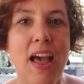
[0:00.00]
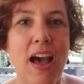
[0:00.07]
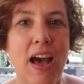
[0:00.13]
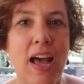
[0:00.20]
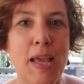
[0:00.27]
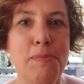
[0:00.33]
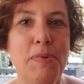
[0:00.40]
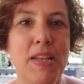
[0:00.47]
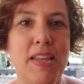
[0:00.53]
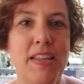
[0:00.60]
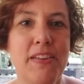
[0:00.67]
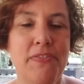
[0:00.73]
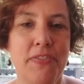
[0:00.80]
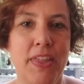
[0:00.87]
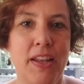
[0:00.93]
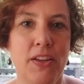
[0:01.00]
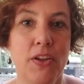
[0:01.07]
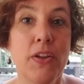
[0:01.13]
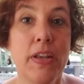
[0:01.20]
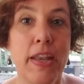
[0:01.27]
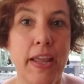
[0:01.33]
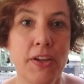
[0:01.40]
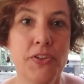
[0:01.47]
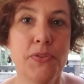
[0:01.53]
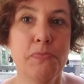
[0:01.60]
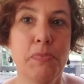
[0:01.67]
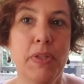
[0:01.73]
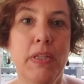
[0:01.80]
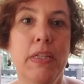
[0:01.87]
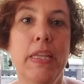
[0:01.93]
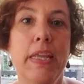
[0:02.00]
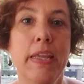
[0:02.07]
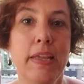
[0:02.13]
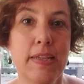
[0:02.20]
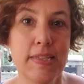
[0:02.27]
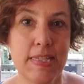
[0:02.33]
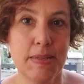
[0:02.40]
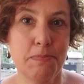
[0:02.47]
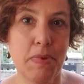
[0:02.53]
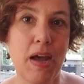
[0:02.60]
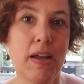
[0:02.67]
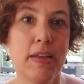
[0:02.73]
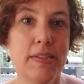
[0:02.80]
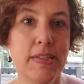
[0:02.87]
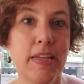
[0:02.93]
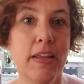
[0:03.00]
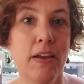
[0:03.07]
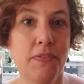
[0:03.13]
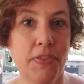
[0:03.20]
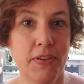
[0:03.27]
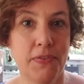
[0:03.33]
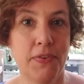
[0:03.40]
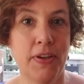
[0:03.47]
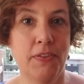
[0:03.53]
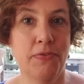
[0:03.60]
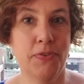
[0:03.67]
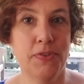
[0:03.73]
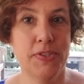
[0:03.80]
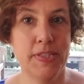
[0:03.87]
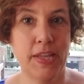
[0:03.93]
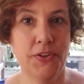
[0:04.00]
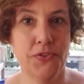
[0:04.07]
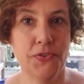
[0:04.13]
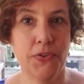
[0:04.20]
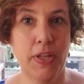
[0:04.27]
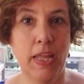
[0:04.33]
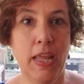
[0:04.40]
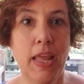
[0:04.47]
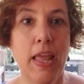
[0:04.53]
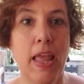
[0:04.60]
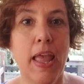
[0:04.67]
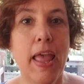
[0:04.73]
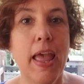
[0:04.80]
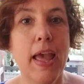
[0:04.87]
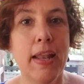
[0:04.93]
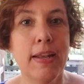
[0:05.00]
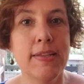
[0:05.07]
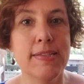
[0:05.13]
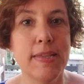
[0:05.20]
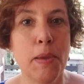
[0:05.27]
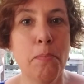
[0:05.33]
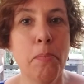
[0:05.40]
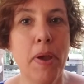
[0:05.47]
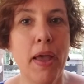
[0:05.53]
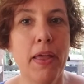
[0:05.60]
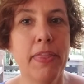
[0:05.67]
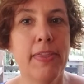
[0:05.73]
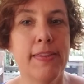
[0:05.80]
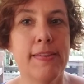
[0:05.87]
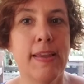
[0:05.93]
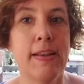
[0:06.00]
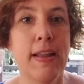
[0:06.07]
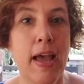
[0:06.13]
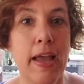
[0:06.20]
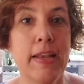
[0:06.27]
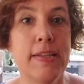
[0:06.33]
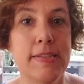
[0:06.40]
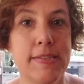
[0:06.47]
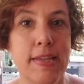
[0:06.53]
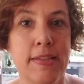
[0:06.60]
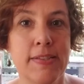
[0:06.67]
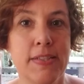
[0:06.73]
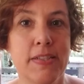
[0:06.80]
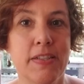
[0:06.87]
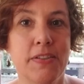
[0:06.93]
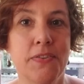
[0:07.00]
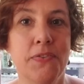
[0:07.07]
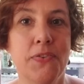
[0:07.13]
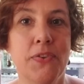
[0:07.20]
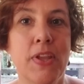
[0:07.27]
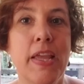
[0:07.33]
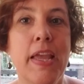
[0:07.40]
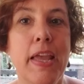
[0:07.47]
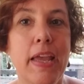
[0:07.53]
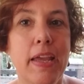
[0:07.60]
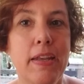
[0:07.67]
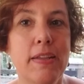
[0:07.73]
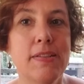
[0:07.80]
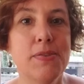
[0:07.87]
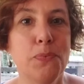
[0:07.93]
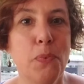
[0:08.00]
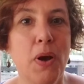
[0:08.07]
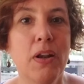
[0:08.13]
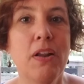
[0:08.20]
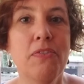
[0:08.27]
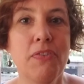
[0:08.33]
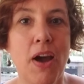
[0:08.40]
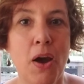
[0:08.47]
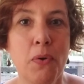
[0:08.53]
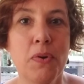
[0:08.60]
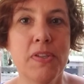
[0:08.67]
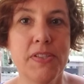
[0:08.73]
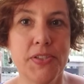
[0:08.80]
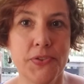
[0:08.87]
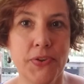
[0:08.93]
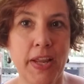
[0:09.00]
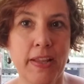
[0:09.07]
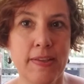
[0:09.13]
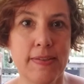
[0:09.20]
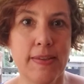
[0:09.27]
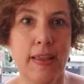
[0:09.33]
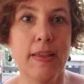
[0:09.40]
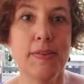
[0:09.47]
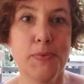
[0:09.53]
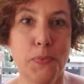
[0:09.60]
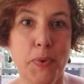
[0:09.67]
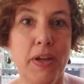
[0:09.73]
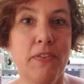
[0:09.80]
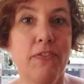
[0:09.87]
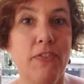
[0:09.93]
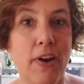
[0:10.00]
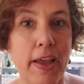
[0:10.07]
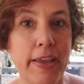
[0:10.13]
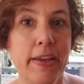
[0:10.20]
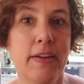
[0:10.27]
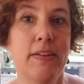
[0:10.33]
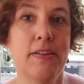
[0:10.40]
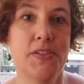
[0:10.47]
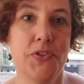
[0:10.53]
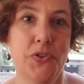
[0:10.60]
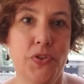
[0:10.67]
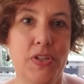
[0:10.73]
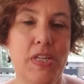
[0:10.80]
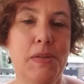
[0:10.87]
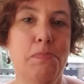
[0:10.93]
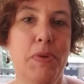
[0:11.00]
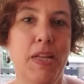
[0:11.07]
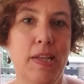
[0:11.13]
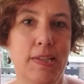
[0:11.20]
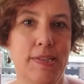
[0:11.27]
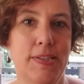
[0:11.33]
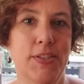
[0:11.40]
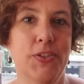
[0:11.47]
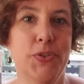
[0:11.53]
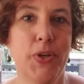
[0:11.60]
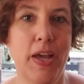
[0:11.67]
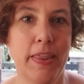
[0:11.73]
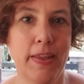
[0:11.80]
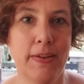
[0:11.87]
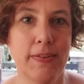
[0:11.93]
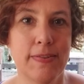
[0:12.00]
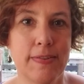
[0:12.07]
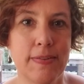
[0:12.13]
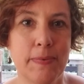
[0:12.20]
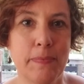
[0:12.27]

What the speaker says: I believe that connection building is the marketing of the 21st century. And as empaths and highly sensitives, it is one of our strengths as we are wired to deeply listen to others.